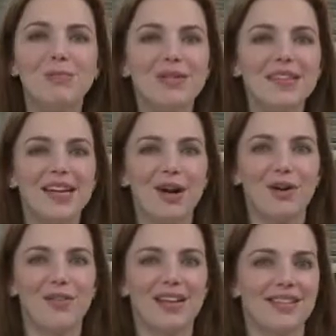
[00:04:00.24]
be missing
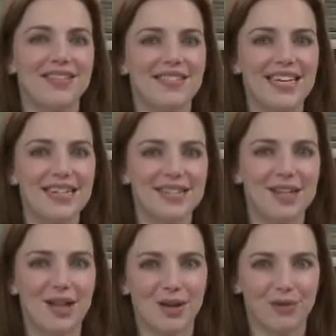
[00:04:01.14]
out on that distinct
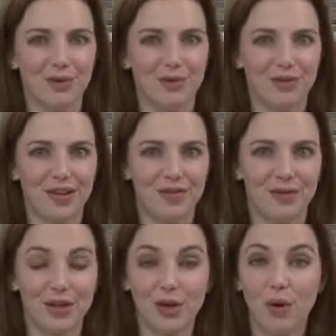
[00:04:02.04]
cilantro
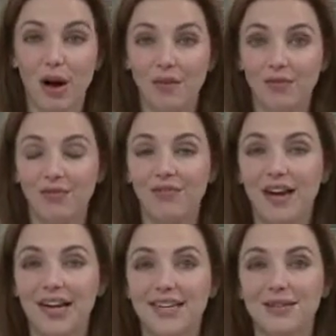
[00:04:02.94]
flavor that you often
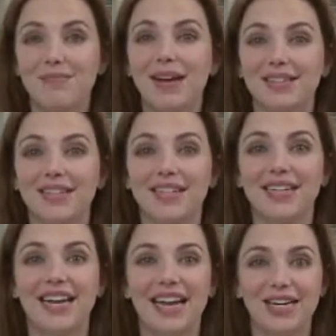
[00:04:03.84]
find in
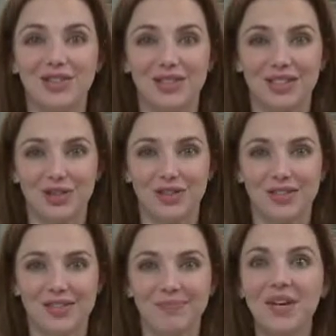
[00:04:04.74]
Mexican and Asian
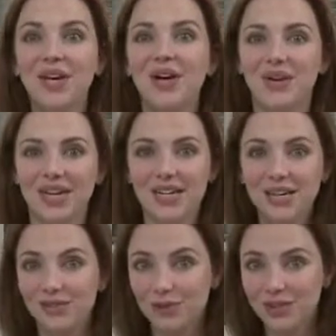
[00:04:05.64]
dishes. Okay,
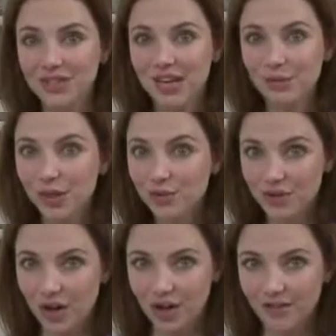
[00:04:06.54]
so just like we
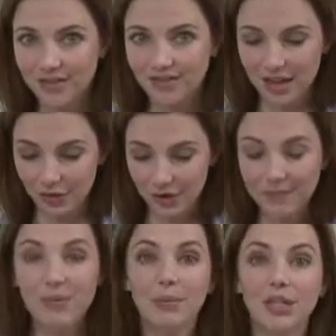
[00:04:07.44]
used all of the celery,
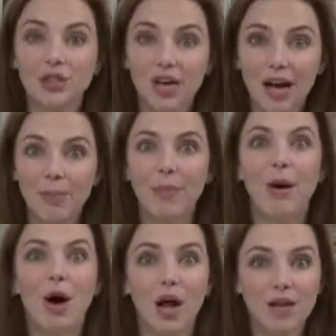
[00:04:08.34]
I'm going to chop
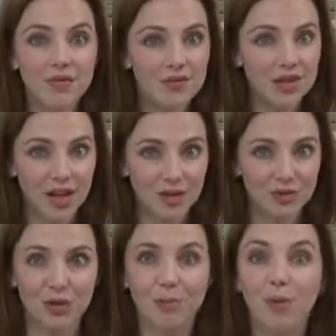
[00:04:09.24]
up all of the
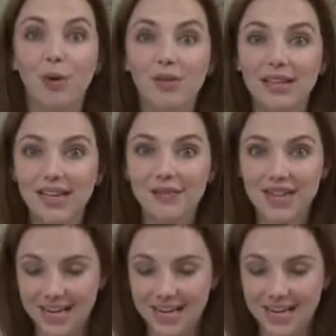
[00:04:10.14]
cilantro, both leaves